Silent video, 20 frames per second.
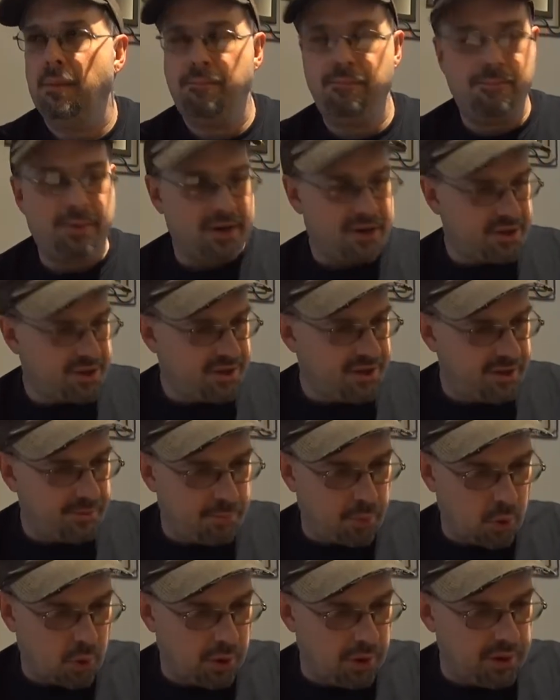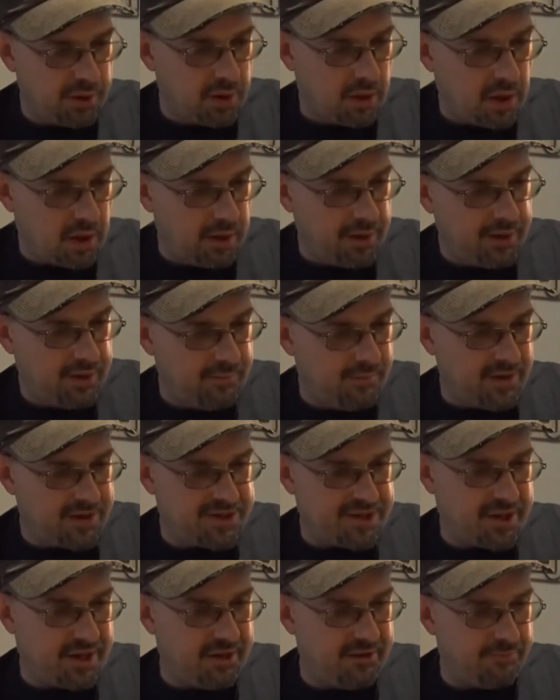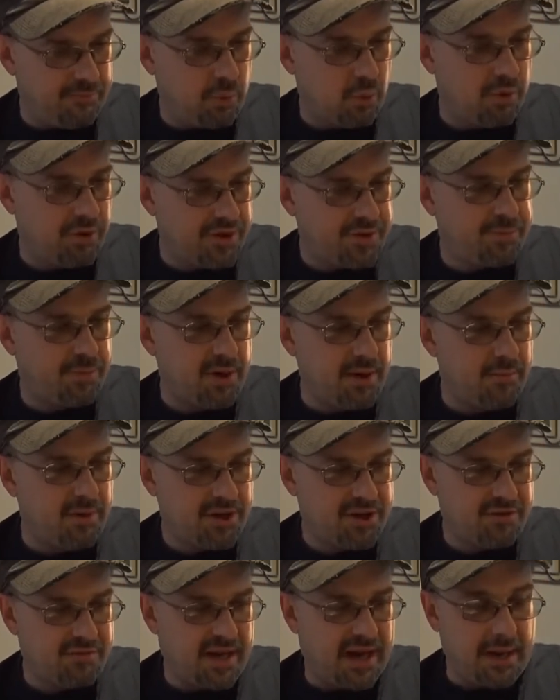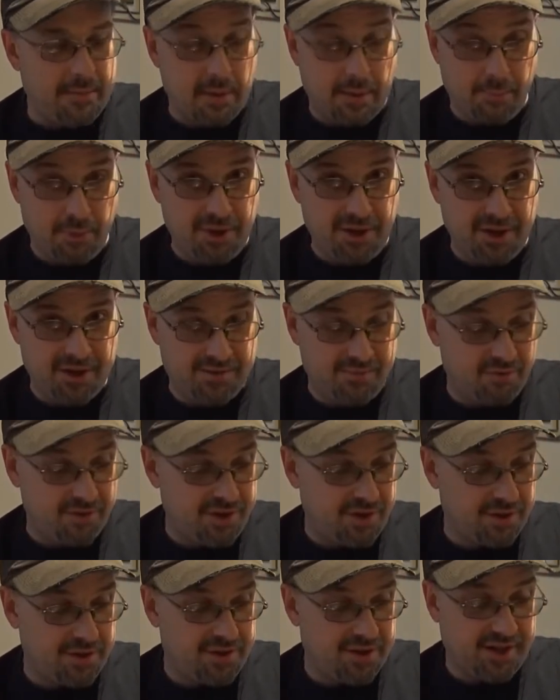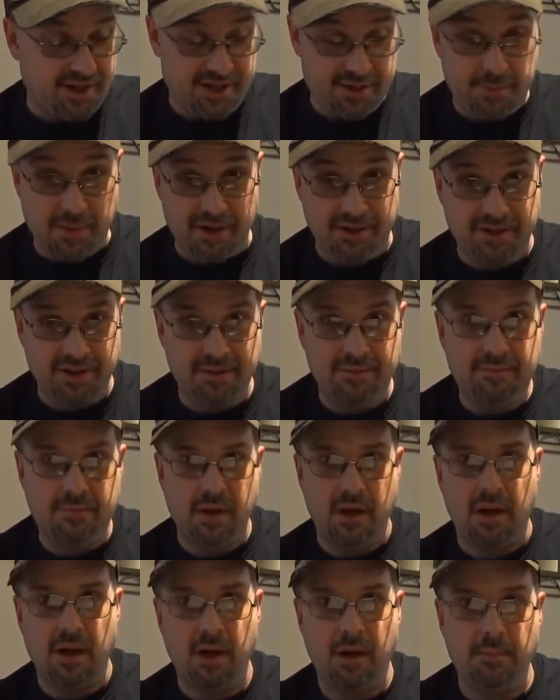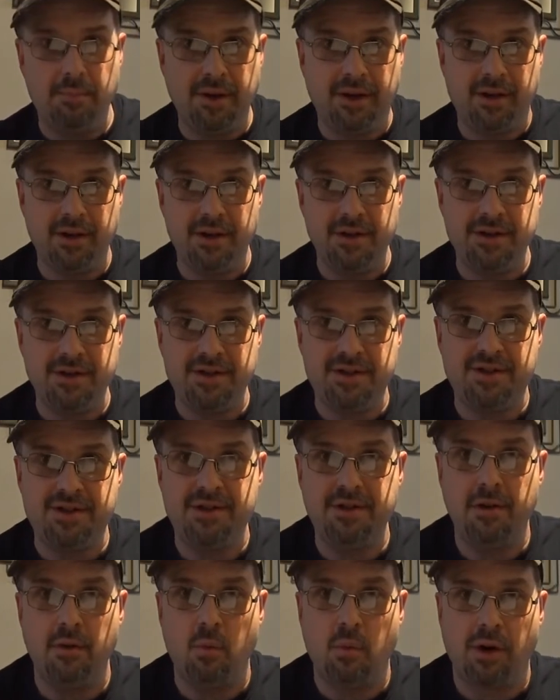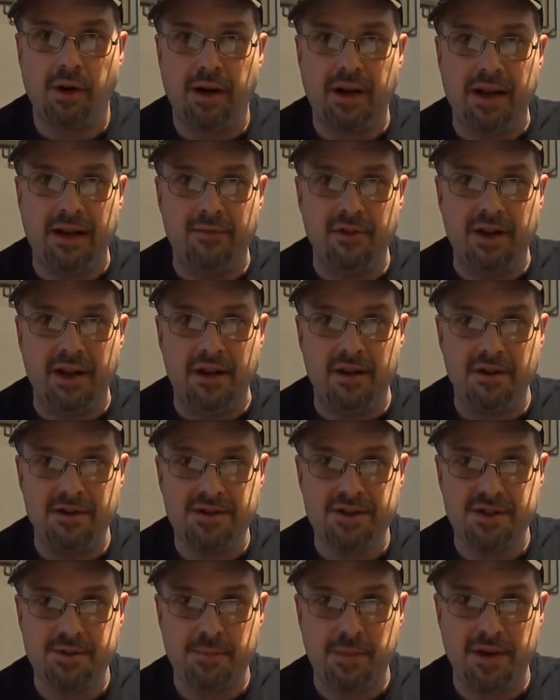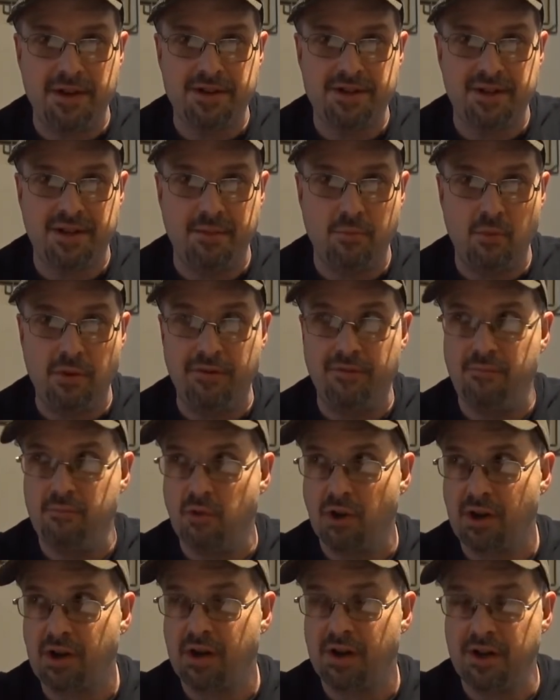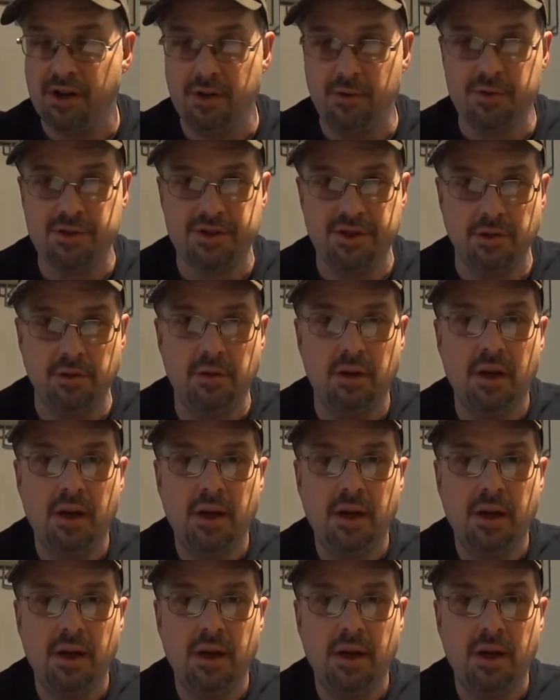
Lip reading: Pictures of the board on the investigative boards pretty much came up with the results I expected because, you know, we're going to have analysis based that we're kind of used to.